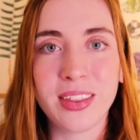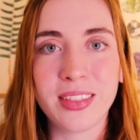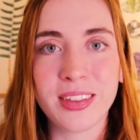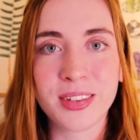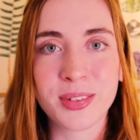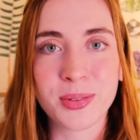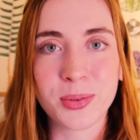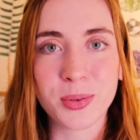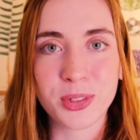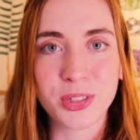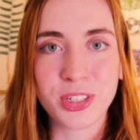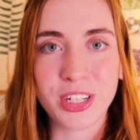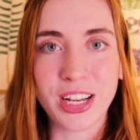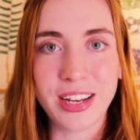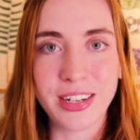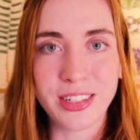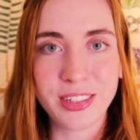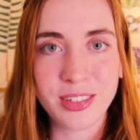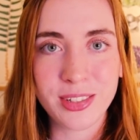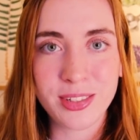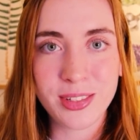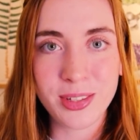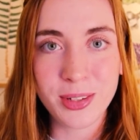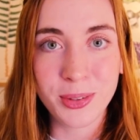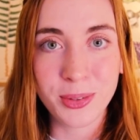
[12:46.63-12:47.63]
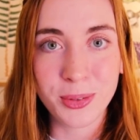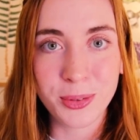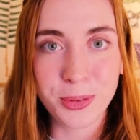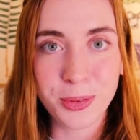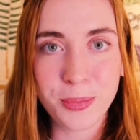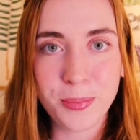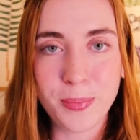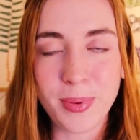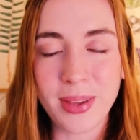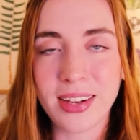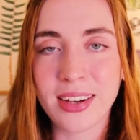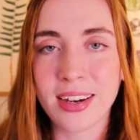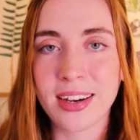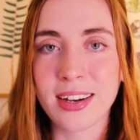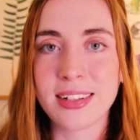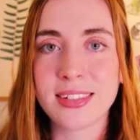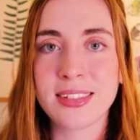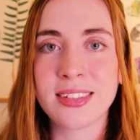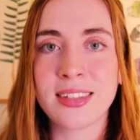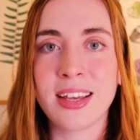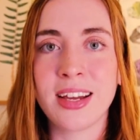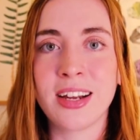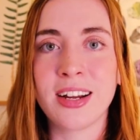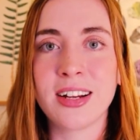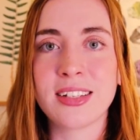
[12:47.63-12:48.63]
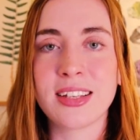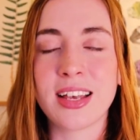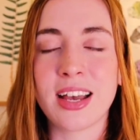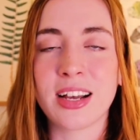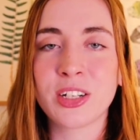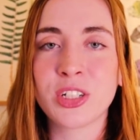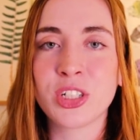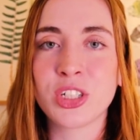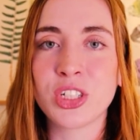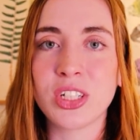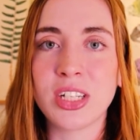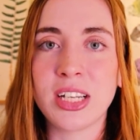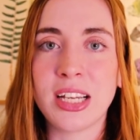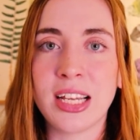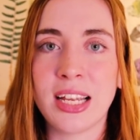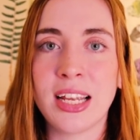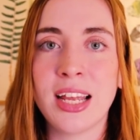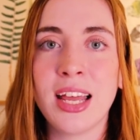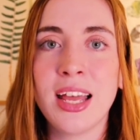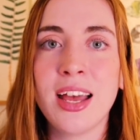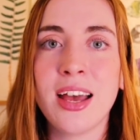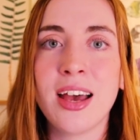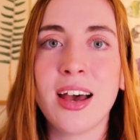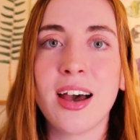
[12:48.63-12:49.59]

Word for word: this will change soon because there is actually